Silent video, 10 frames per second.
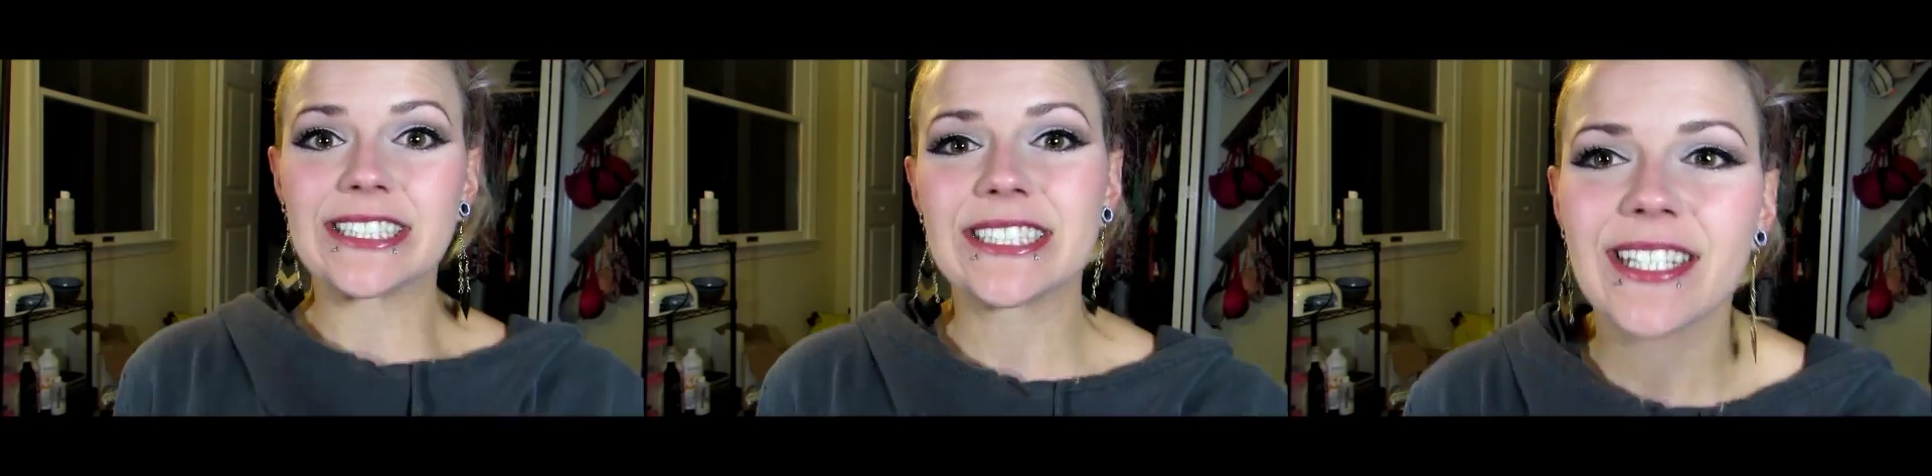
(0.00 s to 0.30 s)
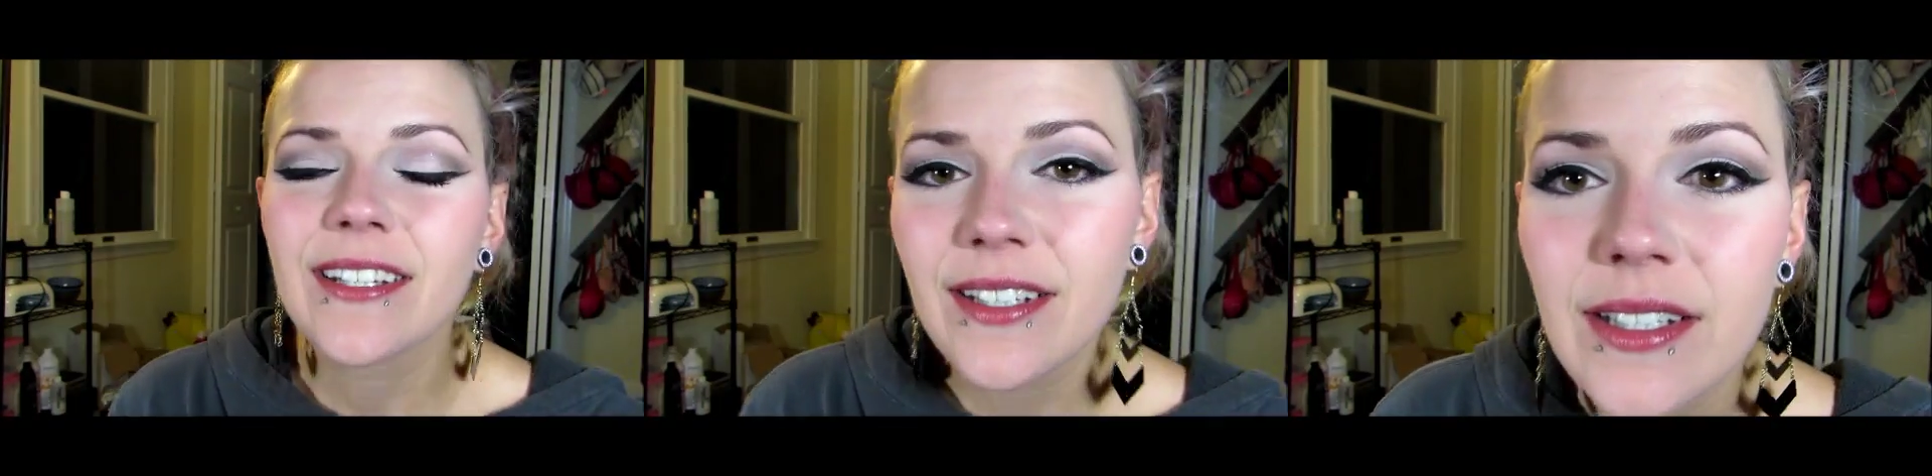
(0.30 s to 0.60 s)

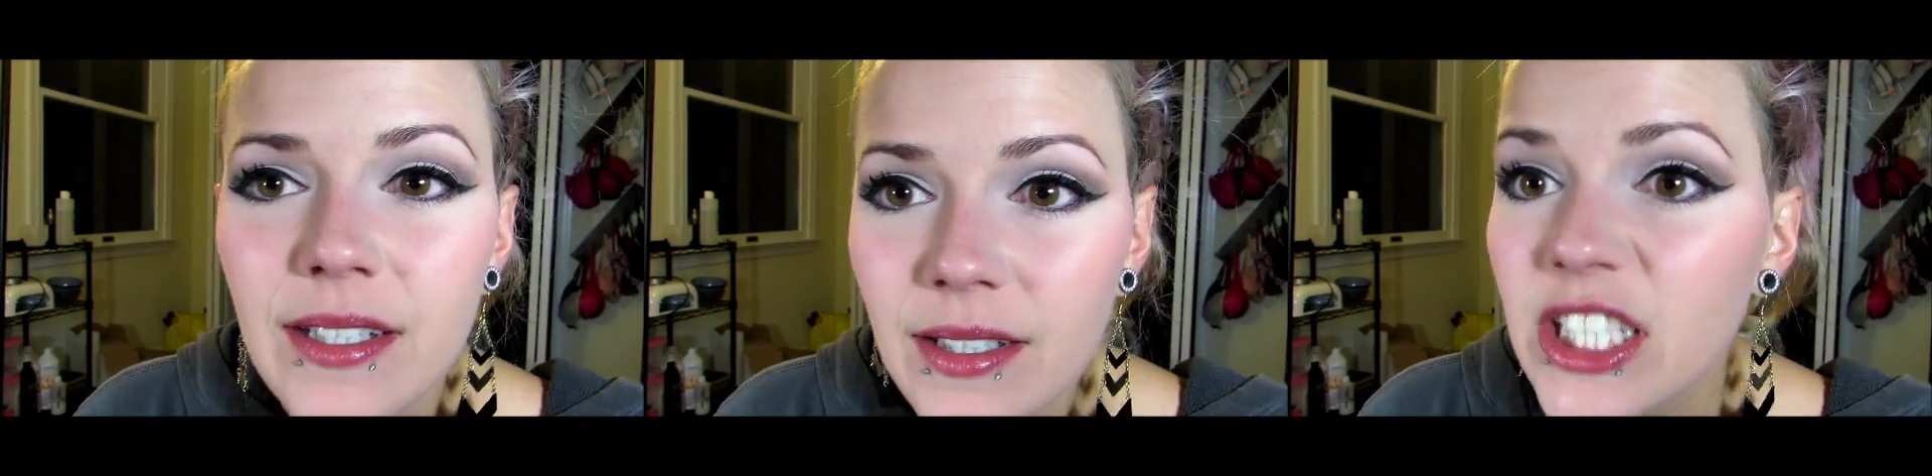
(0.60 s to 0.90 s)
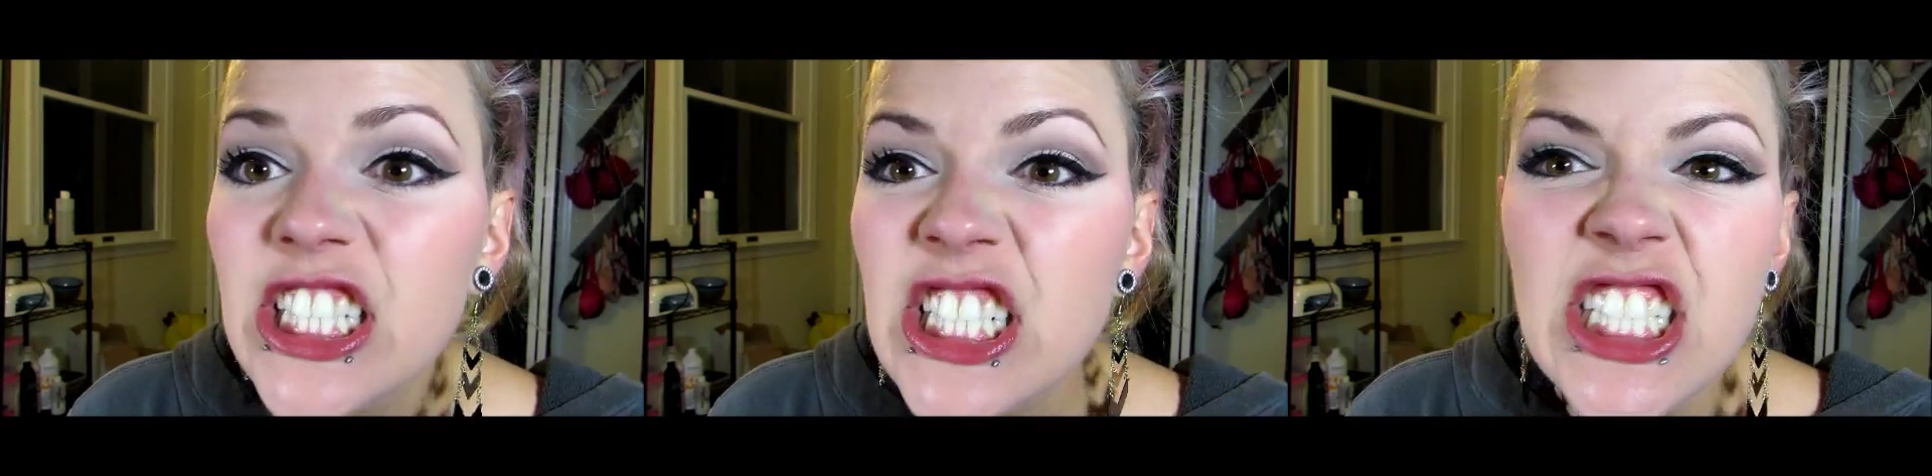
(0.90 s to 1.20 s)
whatever you want
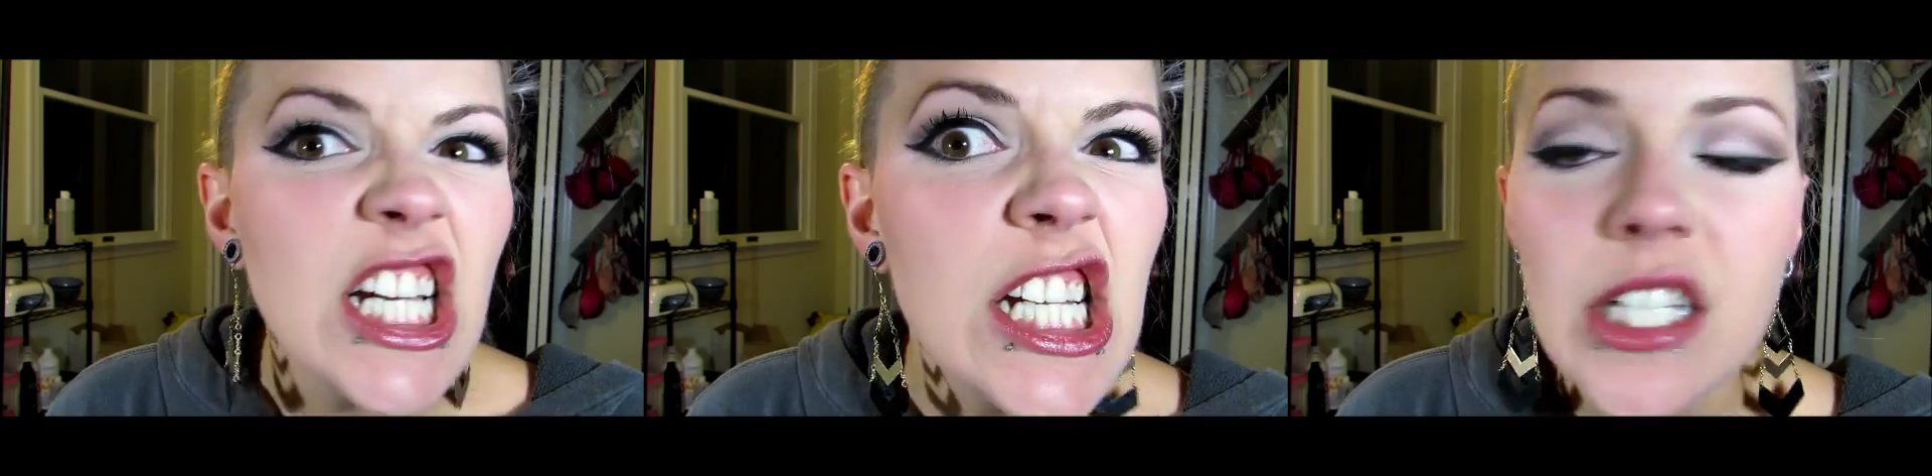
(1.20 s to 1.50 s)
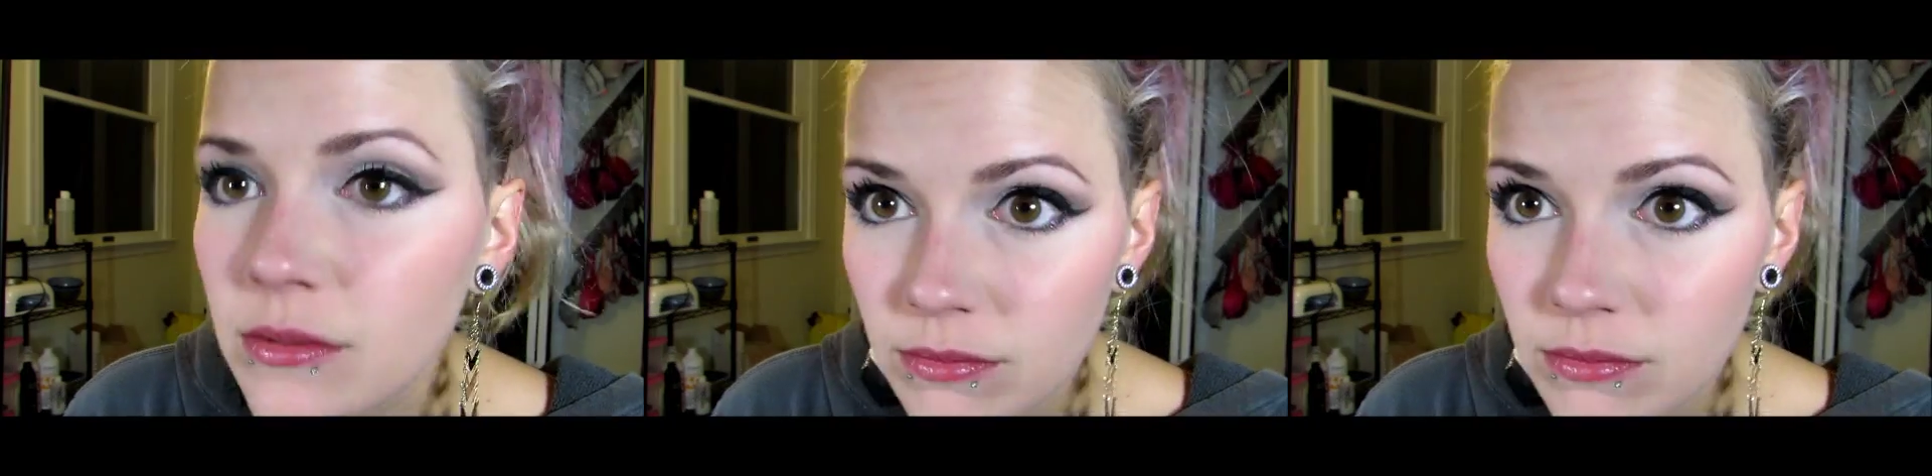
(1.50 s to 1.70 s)
to see.